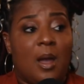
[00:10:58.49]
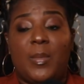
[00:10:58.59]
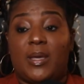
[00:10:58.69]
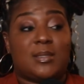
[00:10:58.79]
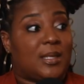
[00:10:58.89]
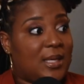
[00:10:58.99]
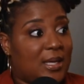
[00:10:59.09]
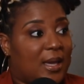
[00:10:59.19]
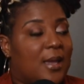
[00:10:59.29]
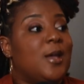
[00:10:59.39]
Because
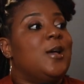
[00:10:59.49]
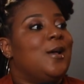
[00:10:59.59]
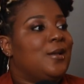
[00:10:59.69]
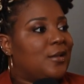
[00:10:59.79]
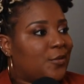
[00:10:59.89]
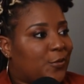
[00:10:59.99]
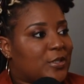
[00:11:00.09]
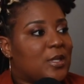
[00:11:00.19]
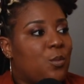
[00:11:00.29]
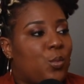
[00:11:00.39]
again, for
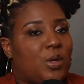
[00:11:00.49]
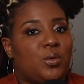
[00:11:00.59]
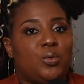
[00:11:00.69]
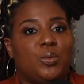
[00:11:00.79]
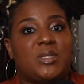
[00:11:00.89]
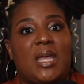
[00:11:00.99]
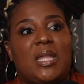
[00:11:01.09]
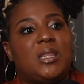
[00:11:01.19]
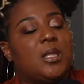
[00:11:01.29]
someone who's in